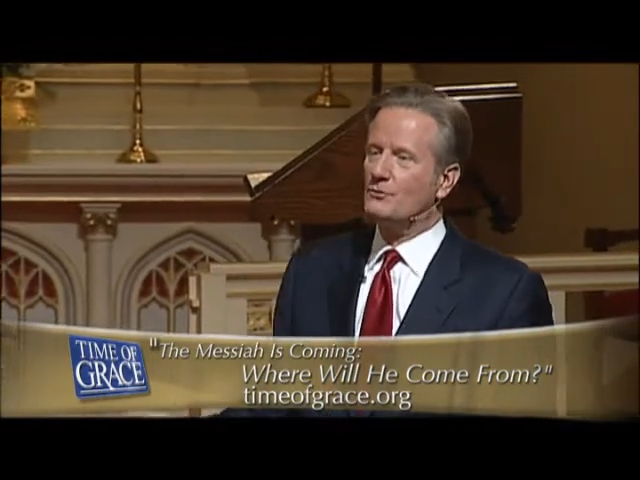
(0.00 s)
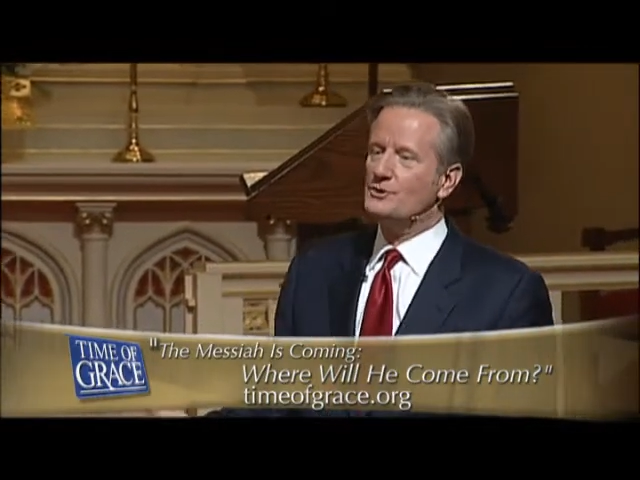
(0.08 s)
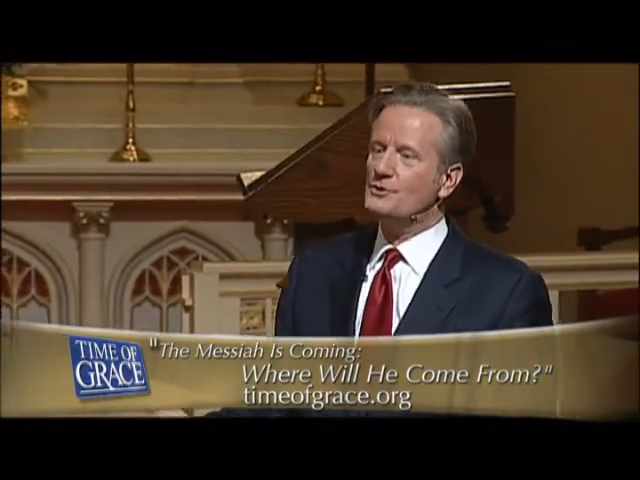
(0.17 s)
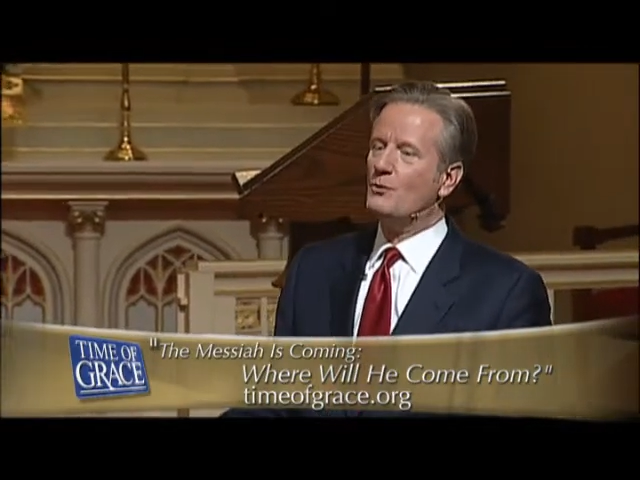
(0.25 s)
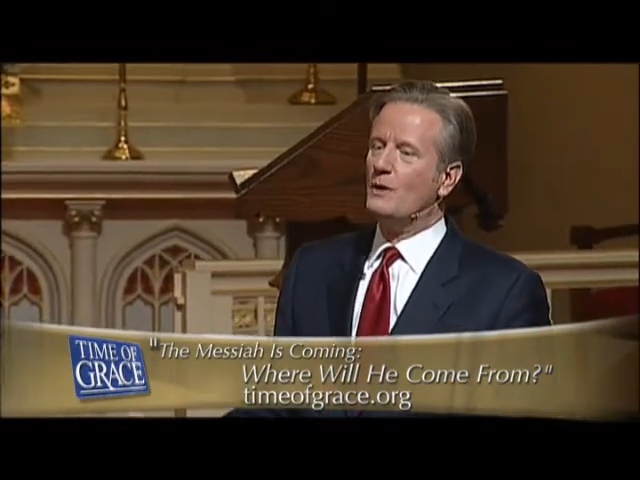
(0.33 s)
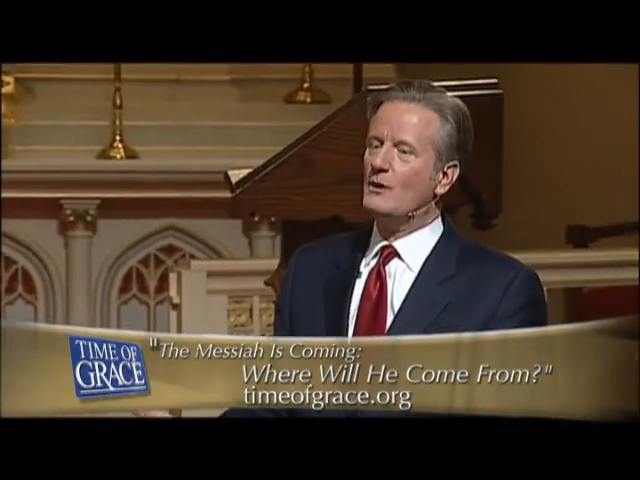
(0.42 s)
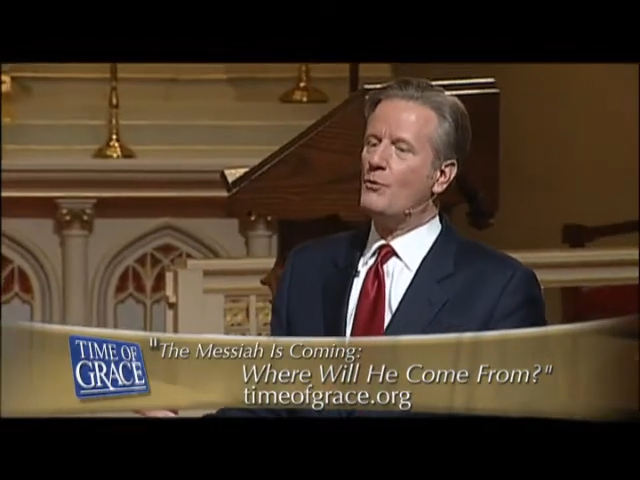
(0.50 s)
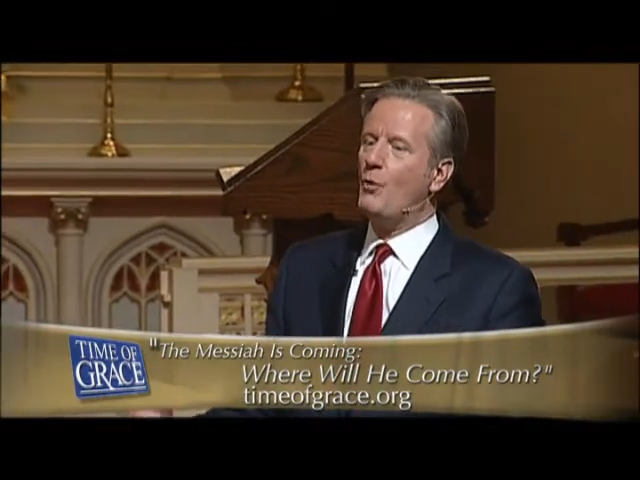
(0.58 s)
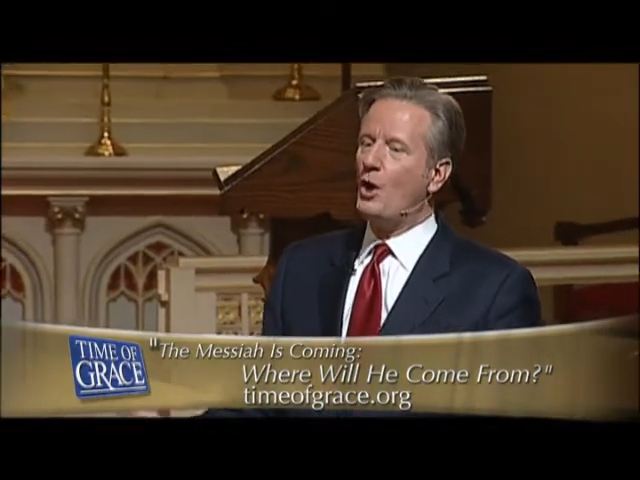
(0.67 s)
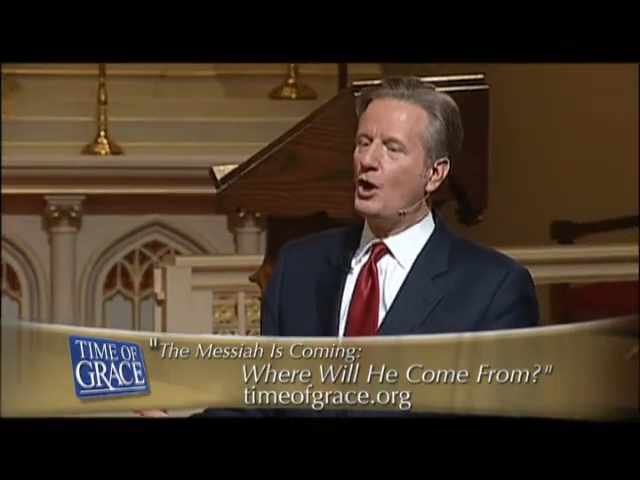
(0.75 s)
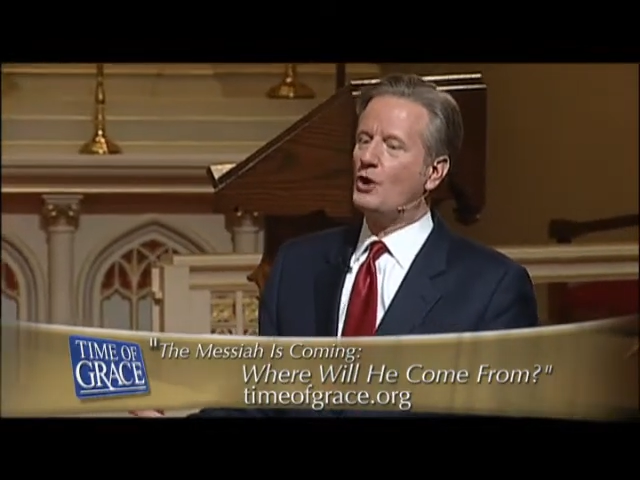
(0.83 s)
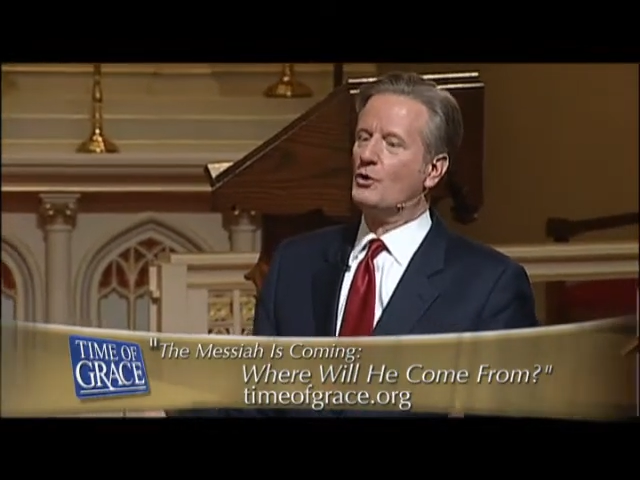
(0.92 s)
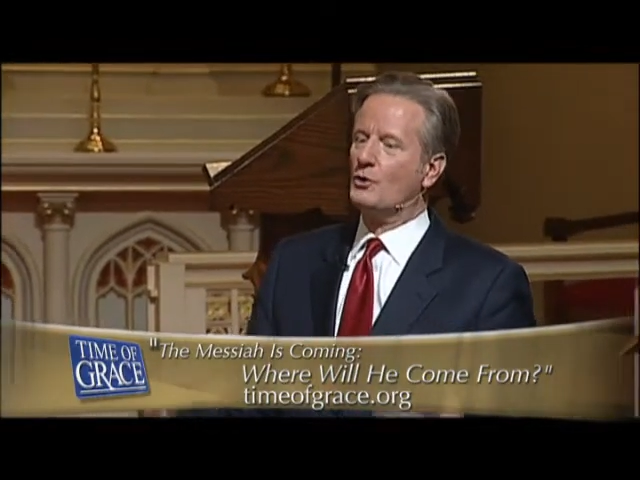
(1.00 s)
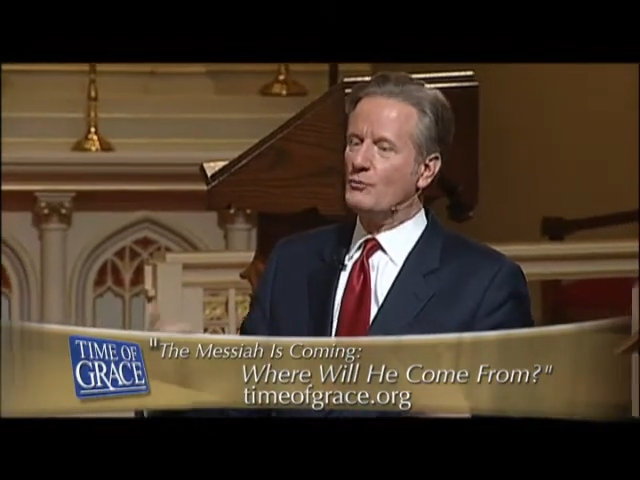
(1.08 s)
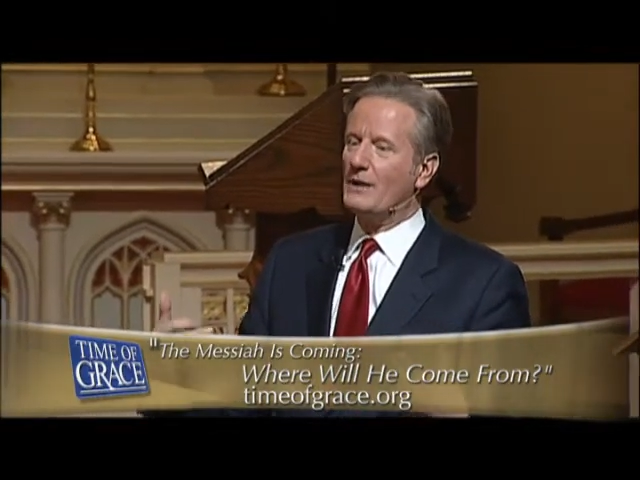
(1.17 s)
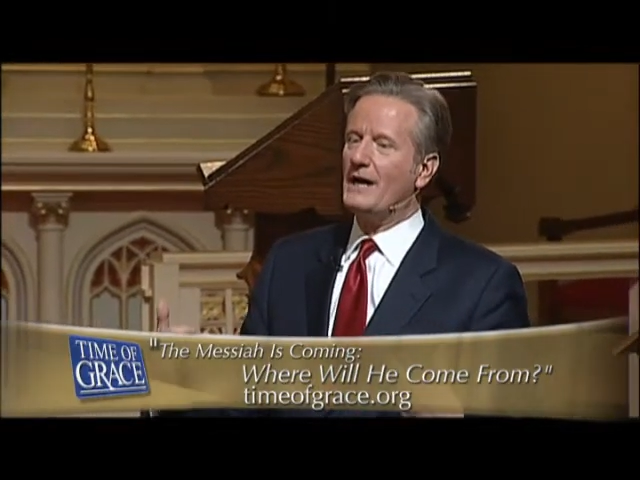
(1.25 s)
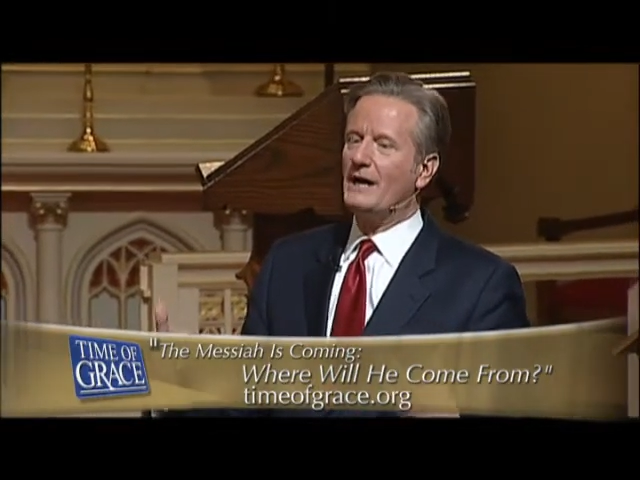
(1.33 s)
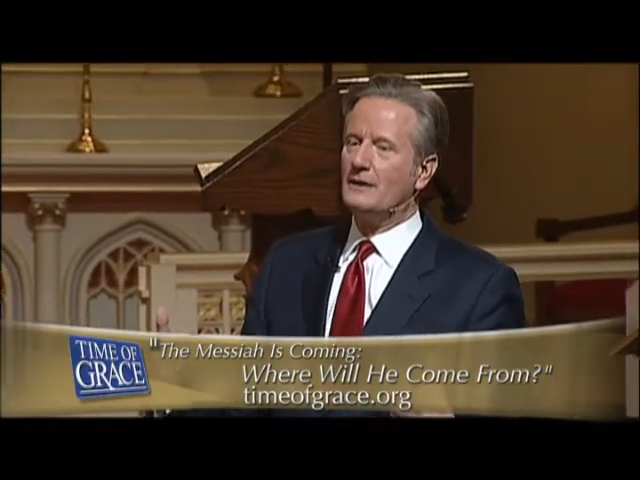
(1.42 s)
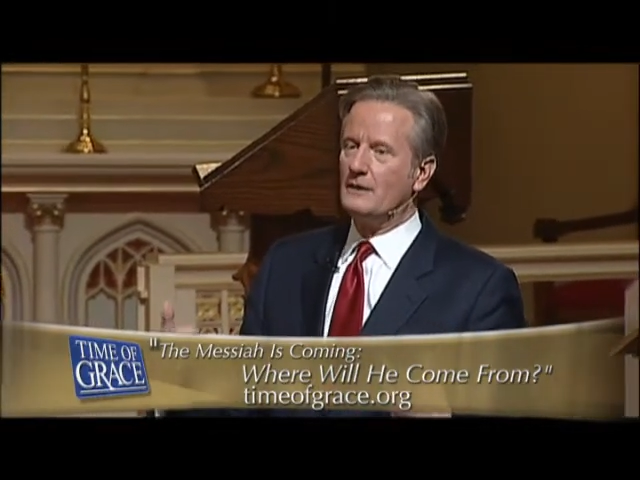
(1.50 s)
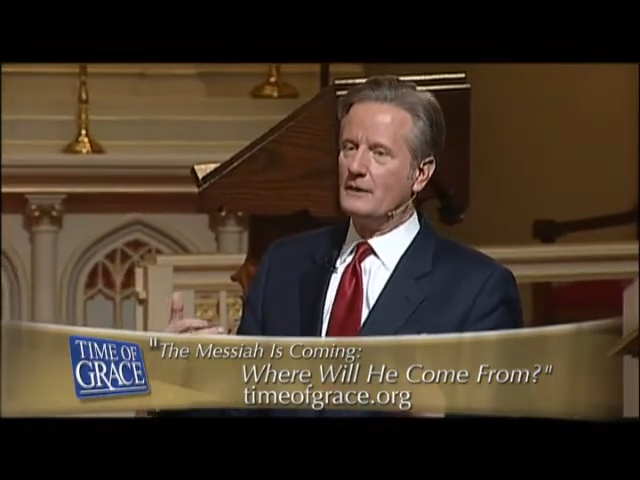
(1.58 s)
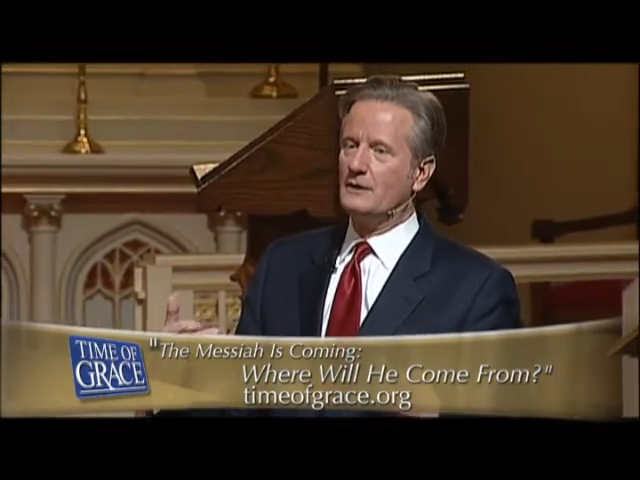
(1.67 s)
would you want to walk or ride